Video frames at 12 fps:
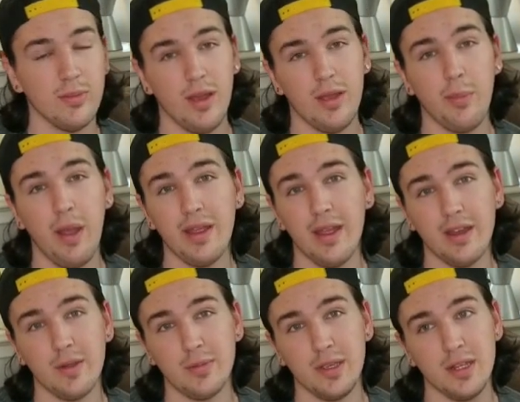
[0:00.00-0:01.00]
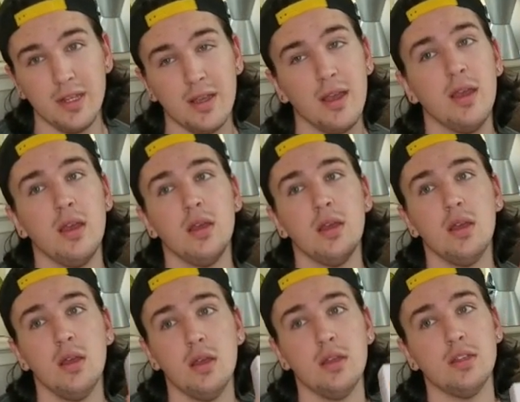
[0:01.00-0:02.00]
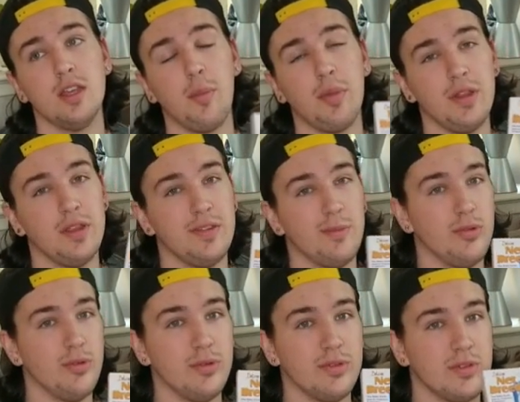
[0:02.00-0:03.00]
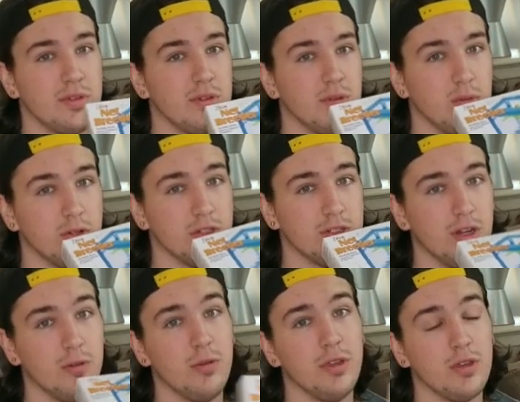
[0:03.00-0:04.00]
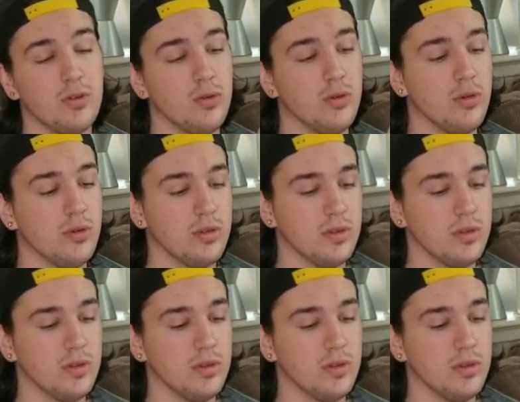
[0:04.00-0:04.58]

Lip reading: I might end up getting Japanese blues, which are really cool.